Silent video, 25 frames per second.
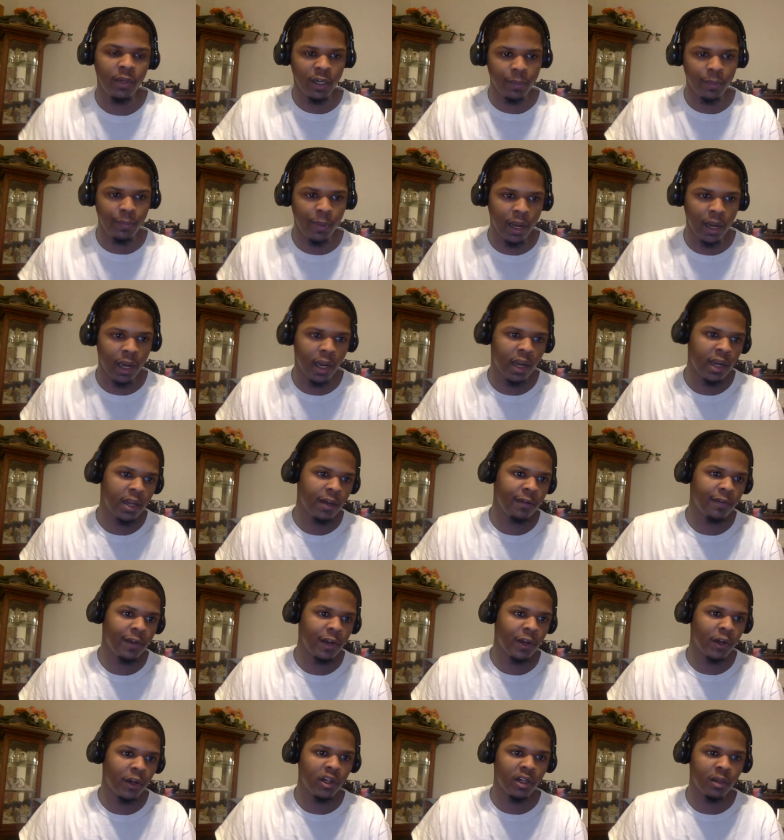competitive.
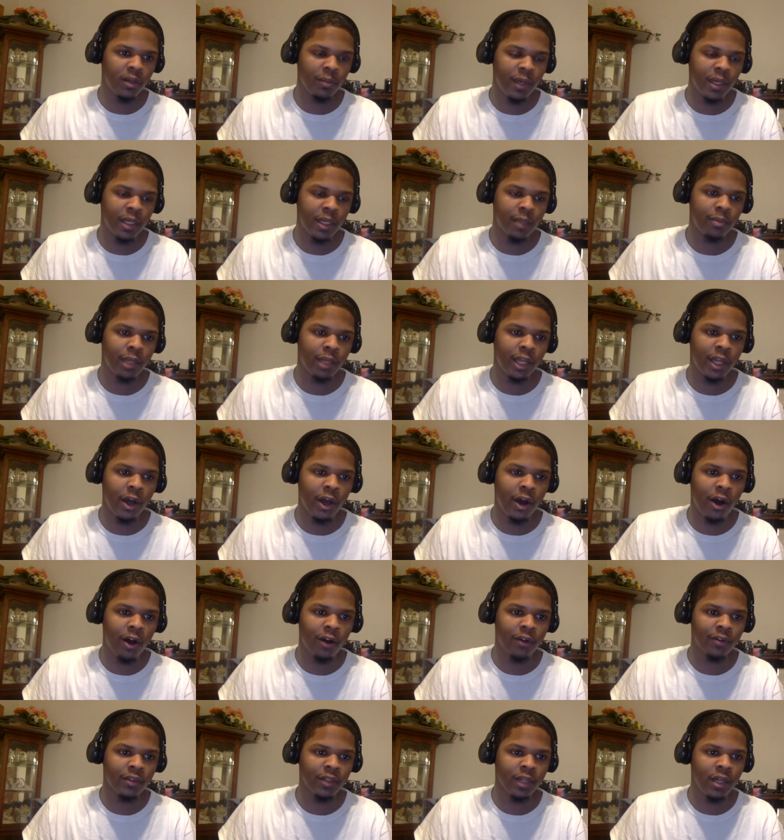They're going to be in the
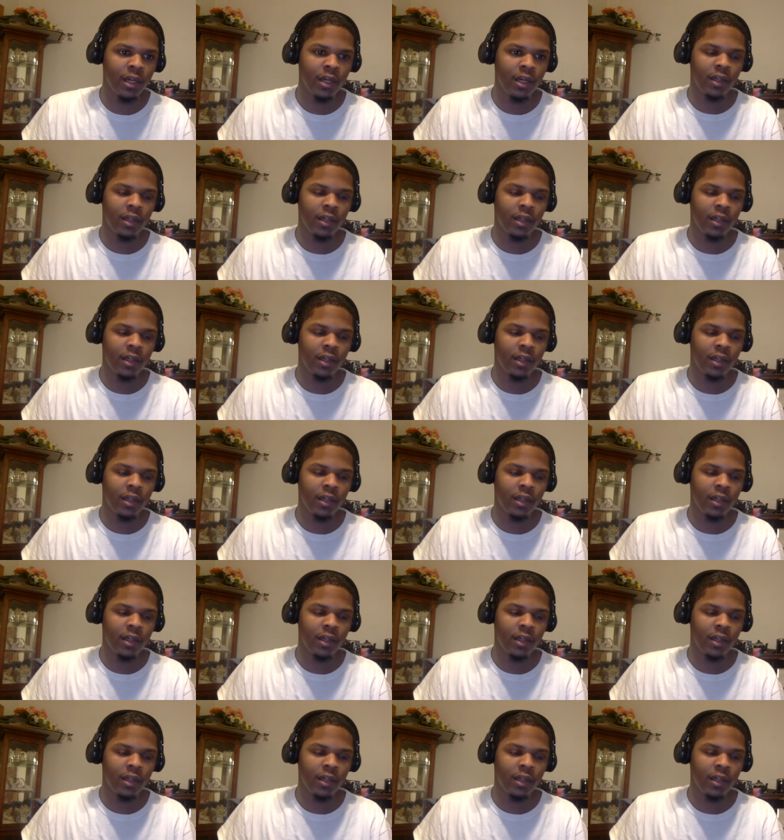playoffs.